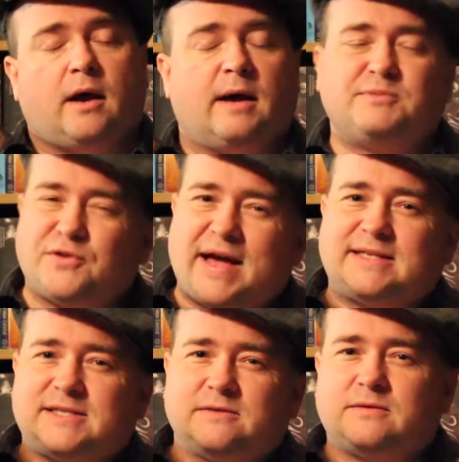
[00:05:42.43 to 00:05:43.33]
Um, so
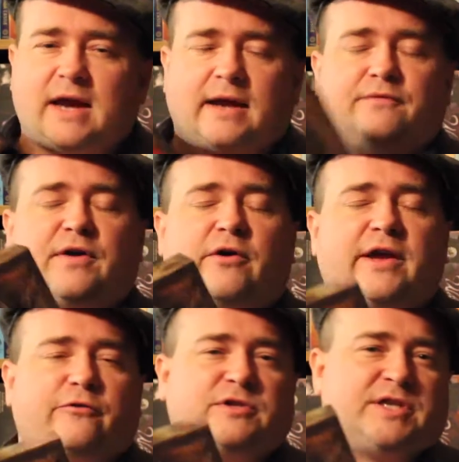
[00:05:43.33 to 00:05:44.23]
that's kind of
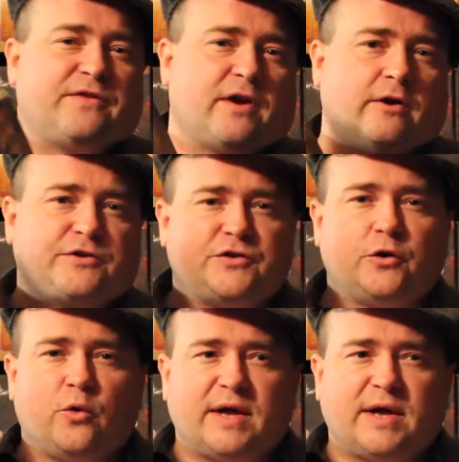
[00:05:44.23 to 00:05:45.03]
very interesting there too.